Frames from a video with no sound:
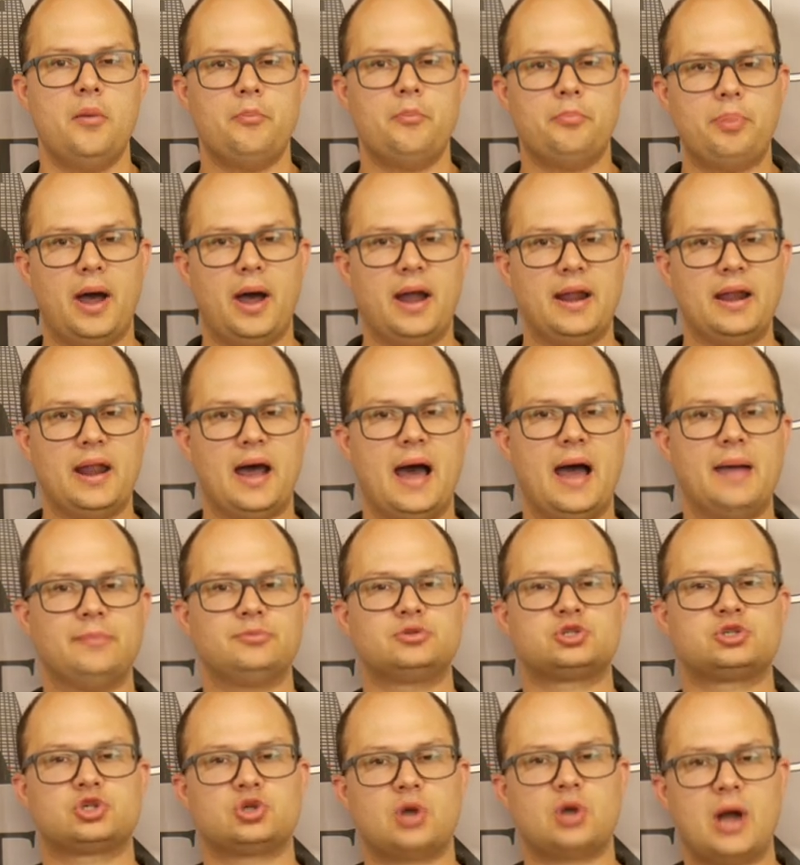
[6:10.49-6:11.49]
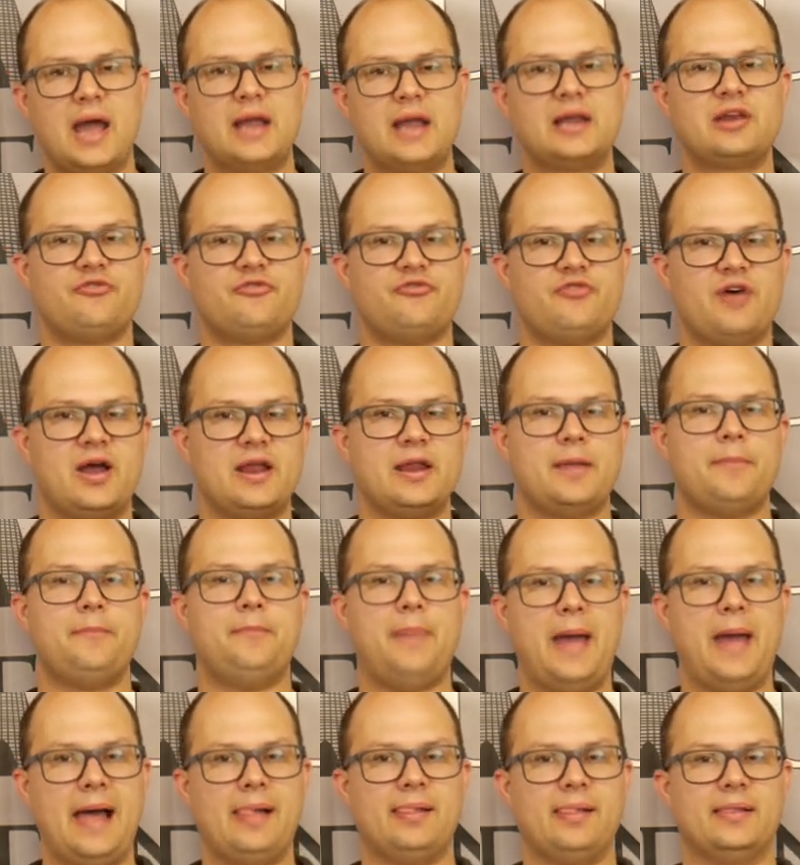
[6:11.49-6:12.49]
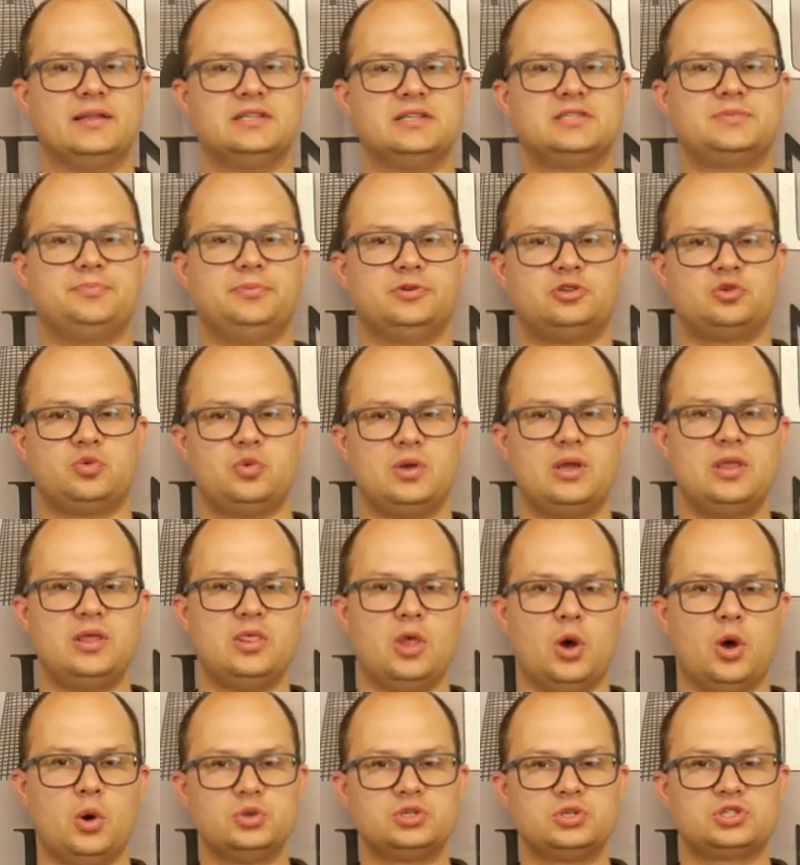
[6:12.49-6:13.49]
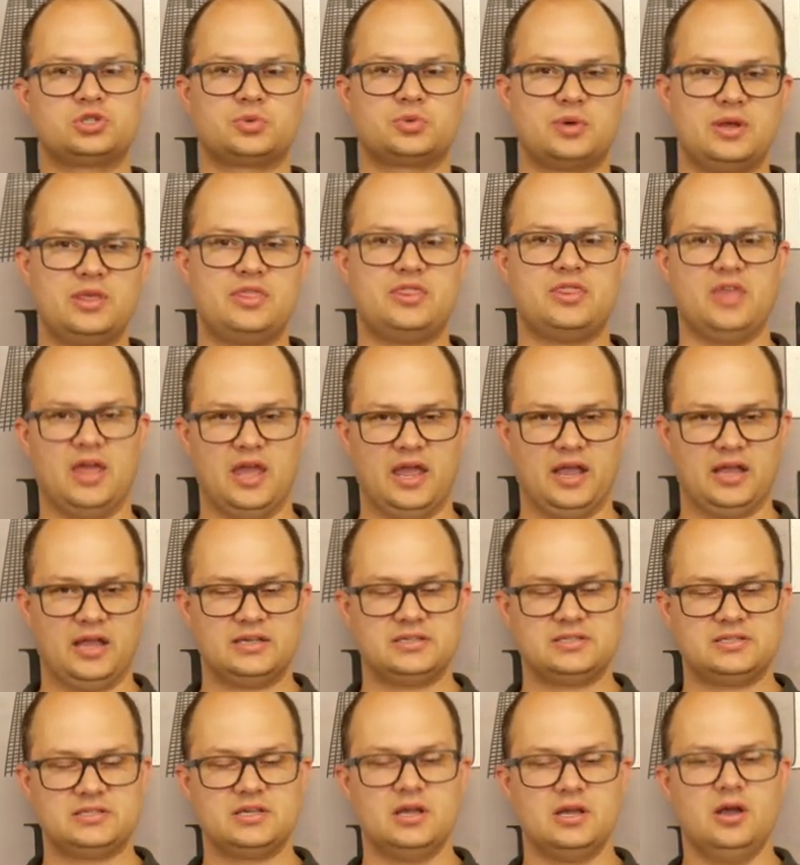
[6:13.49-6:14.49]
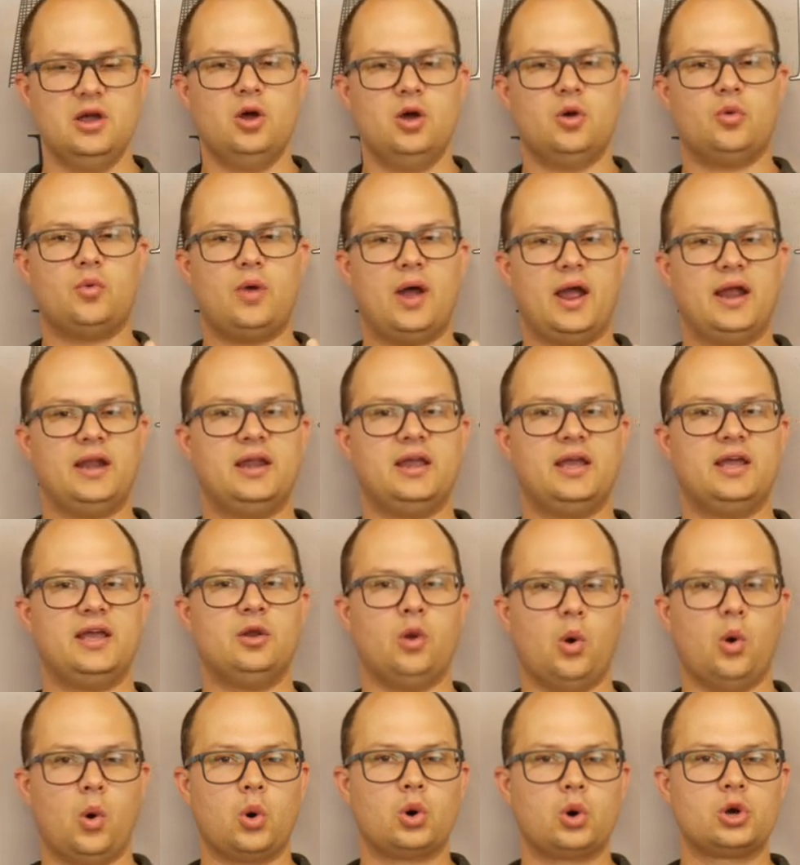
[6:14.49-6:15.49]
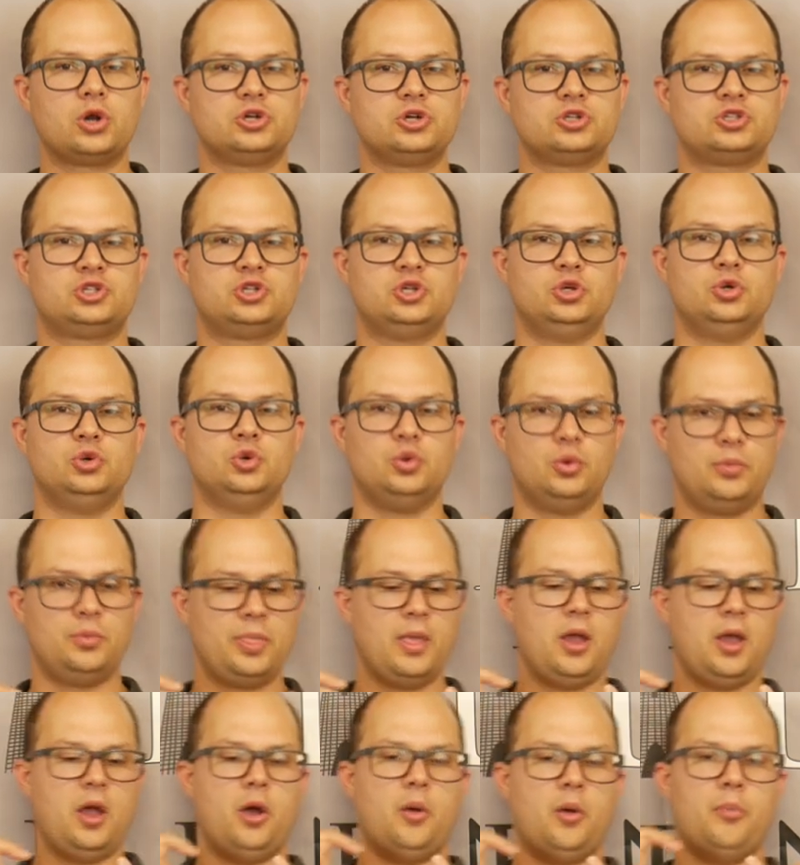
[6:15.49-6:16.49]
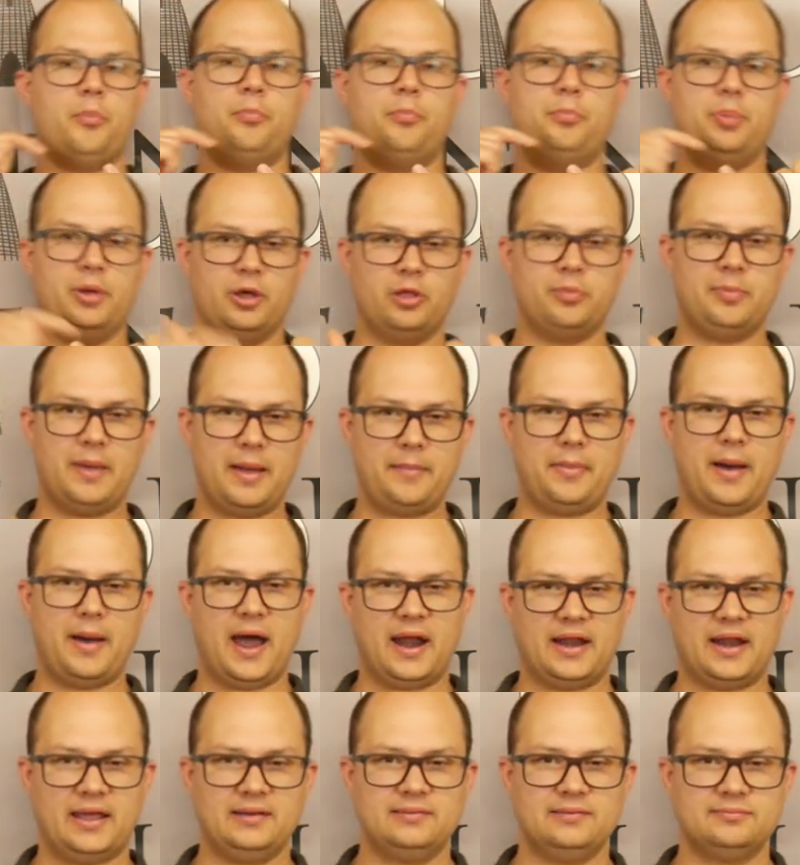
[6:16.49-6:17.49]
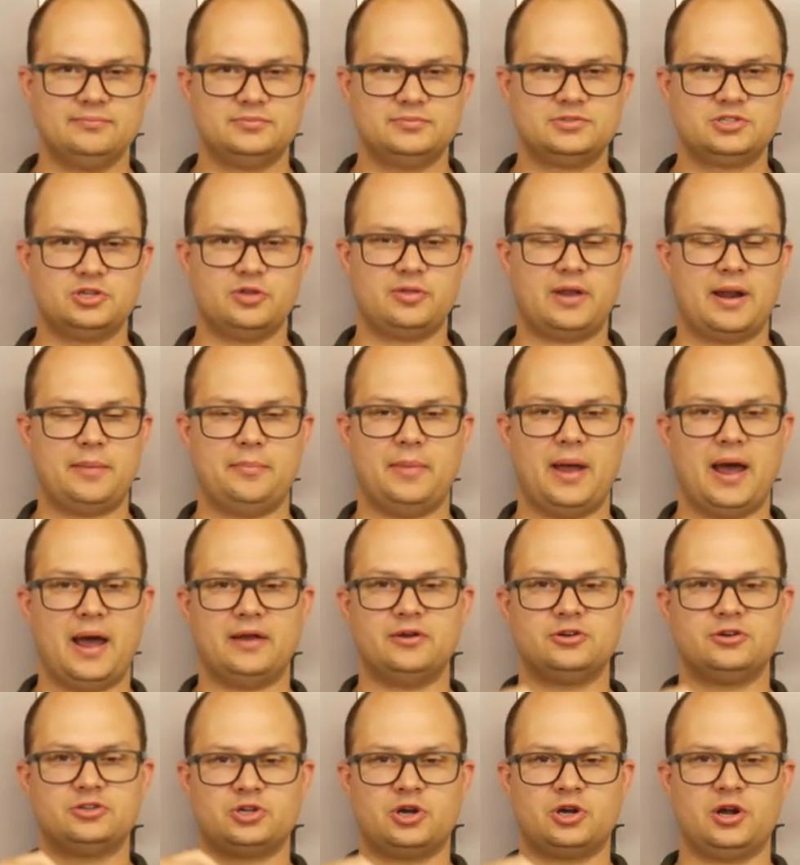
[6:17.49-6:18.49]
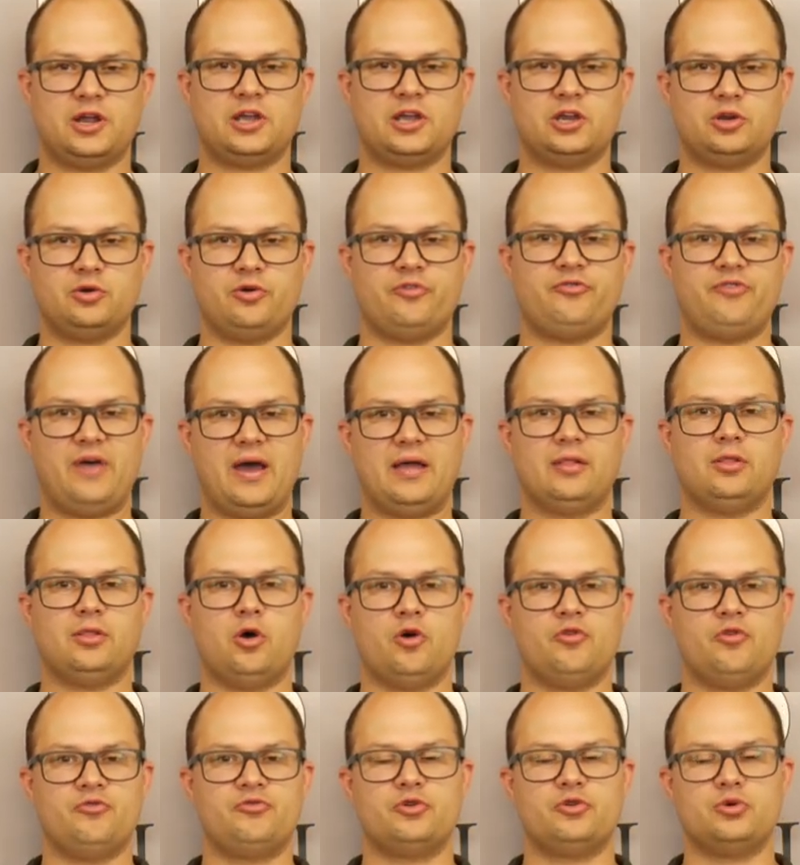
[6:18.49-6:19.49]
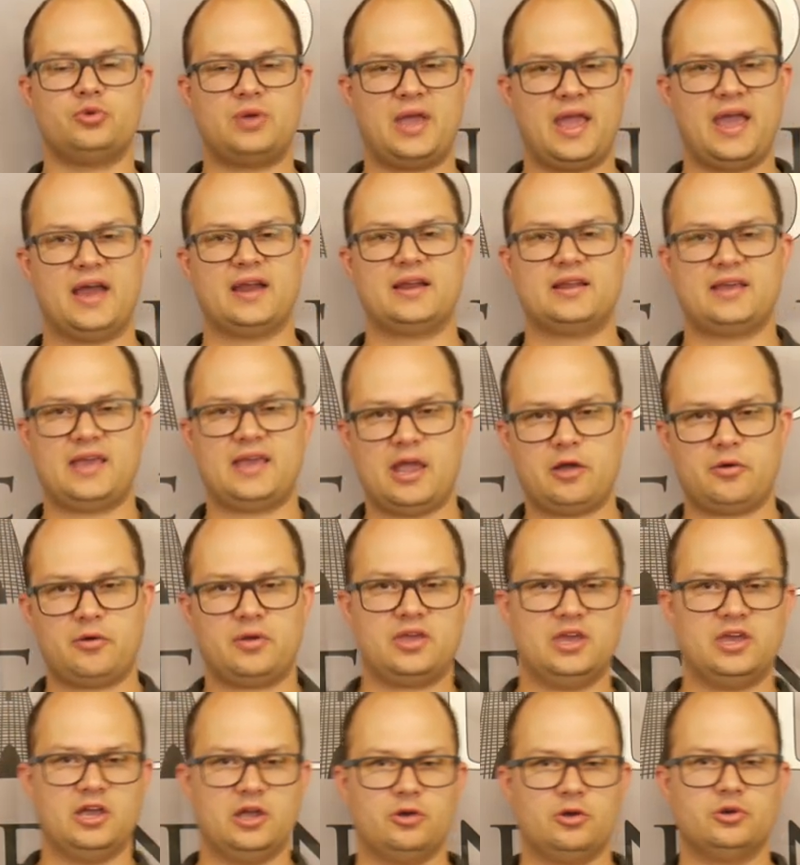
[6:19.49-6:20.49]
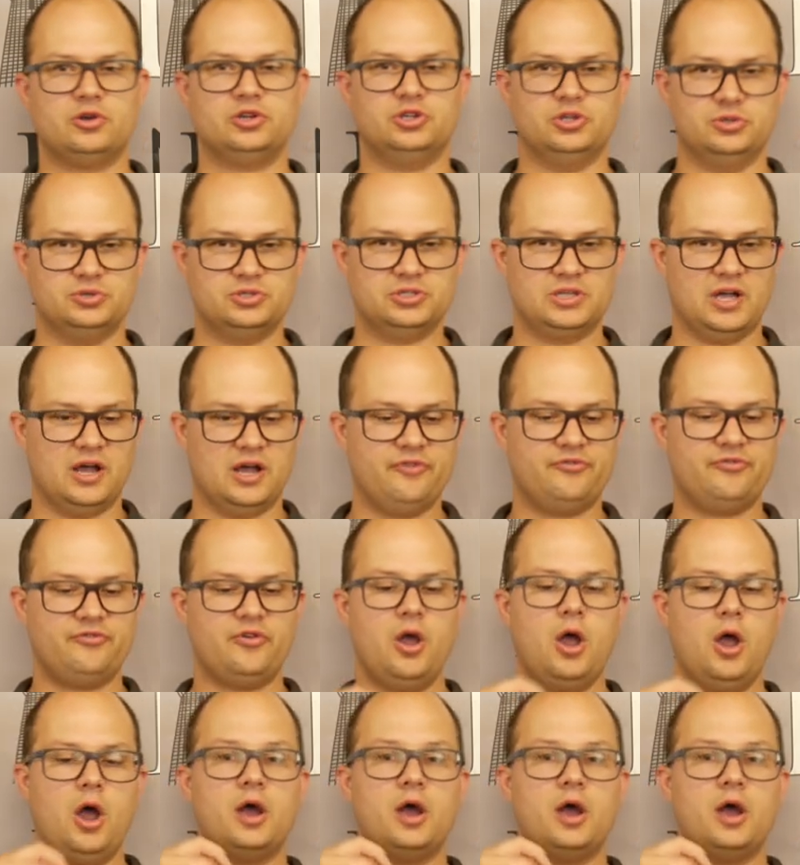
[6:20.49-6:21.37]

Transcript: But I'm trying to find a balance between those three things right? In order to build my body so that I'm not turning into a fat loaf who can't carry gear and do stuff.